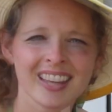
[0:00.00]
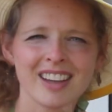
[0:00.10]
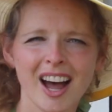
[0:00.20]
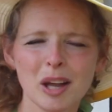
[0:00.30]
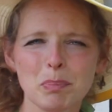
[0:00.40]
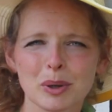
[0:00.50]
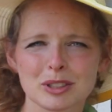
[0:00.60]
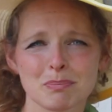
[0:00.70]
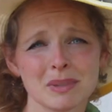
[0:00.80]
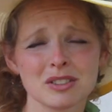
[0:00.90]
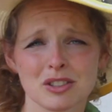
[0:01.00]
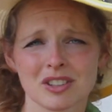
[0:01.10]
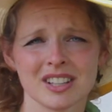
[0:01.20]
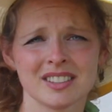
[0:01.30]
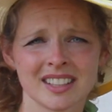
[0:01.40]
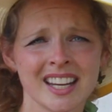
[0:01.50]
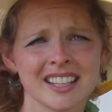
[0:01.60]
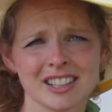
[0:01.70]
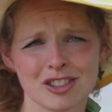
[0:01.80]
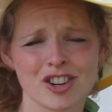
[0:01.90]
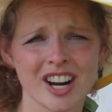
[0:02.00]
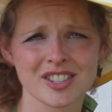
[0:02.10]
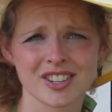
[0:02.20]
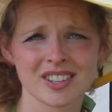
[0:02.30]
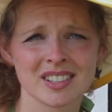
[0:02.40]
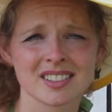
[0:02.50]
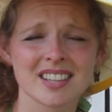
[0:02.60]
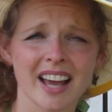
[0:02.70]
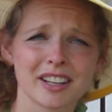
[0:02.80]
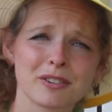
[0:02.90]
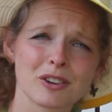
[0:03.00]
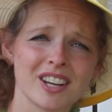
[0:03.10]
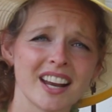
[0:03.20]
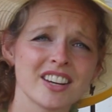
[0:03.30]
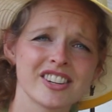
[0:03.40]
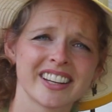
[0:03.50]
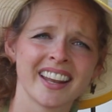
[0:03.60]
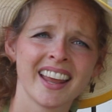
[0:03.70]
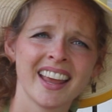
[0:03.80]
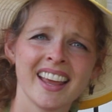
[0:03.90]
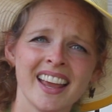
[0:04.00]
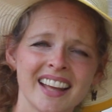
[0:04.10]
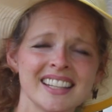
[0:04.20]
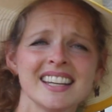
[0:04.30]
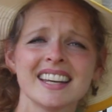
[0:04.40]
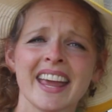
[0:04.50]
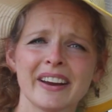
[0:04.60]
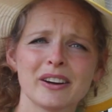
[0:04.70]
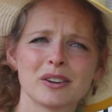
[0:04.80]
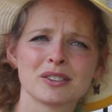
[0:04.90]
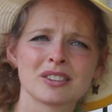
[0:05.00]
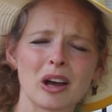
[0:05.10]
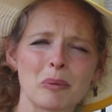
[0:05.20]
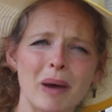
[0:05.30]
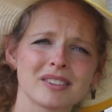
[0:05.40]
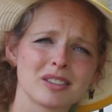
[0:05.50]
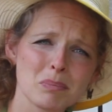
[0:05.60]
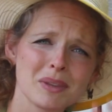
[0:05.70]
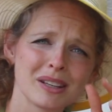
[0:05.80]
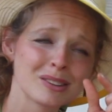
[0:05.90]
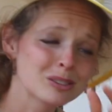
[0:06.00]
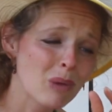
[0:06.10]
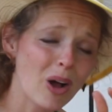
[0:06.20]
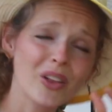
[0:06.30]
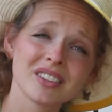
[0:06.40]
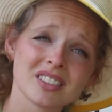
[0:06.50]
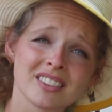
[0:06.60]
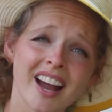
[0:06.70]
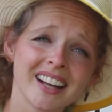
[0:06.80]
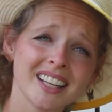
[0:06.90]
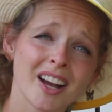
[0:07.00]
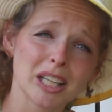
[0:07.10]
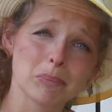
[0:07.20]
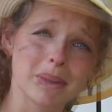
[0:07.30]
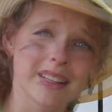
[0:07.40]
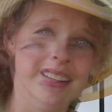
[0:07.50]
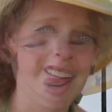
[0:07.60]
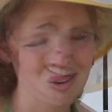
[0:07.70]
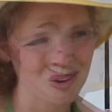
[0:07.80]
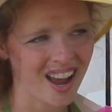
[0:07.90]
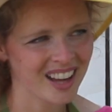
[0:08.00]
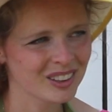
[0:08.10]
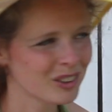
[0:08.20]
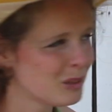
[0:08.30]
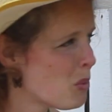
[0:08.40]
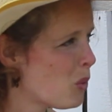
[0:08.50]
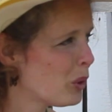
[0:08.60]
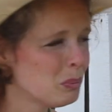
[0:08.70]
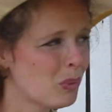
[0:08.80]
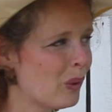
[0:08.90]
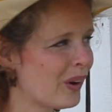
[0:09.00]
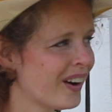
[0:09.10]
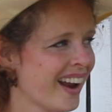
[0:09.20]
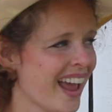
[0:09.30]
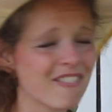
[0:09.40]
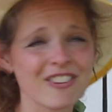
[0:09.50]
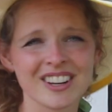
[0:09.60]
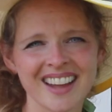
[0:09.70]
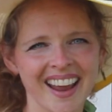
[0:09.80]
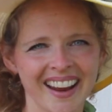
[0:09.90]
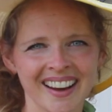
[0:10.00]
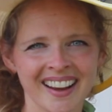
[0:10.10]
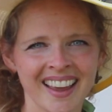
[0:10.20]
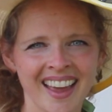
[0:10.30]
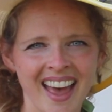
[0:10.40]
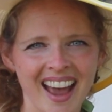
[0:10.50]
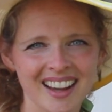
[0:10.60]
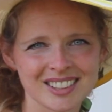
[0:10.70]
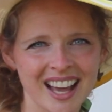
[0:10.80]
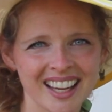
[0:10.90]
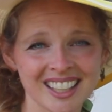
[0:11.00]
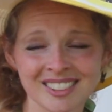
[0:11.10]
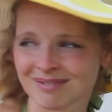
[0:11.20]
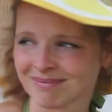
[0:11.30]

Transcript: God puts mysteries and hidden treasures inside of creation, and He cares about something as small as a tiny honeybee. So I learn more and more every day as I